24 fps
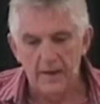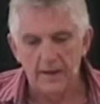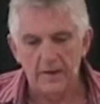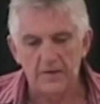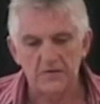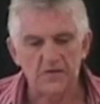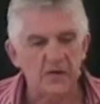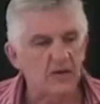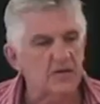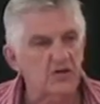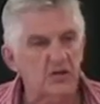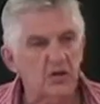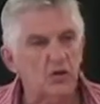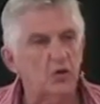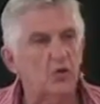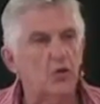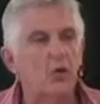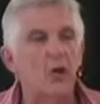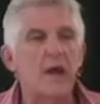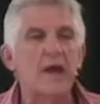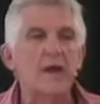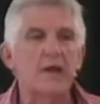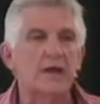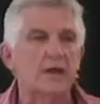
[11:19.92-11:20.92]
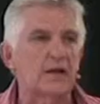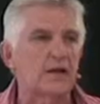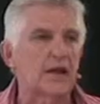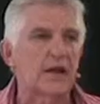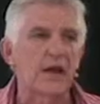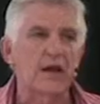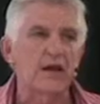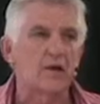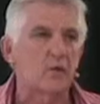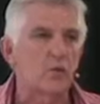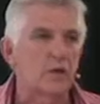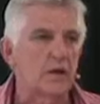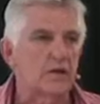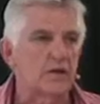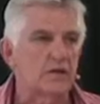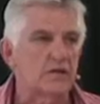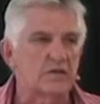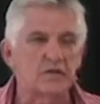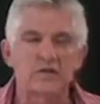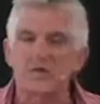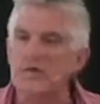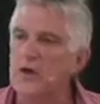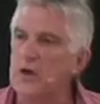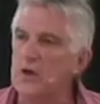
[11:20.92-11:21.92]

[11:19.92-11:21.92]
Such a great cloud of witnesses.